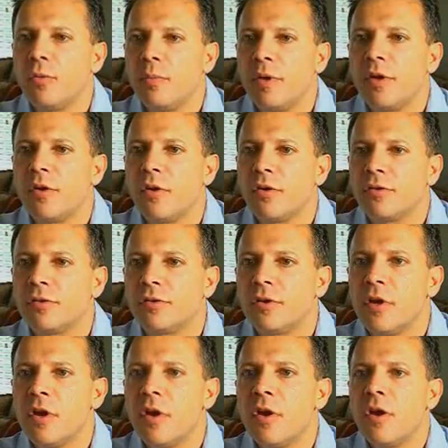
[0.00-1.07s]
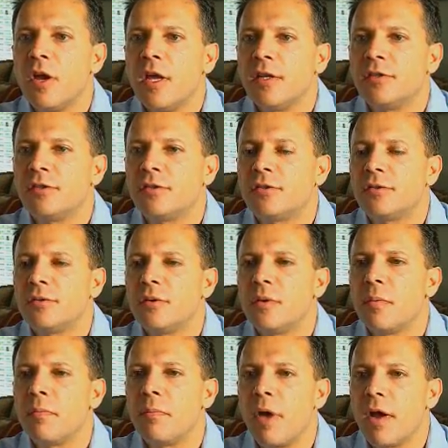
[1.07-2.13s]
because it's
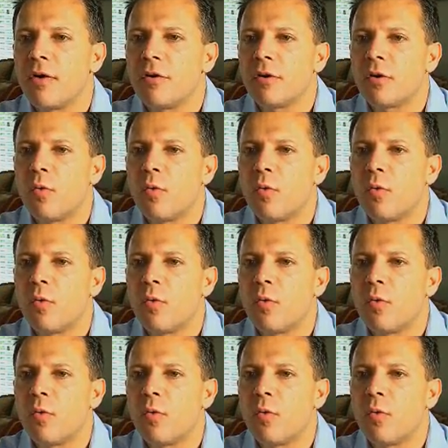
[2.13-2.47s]
better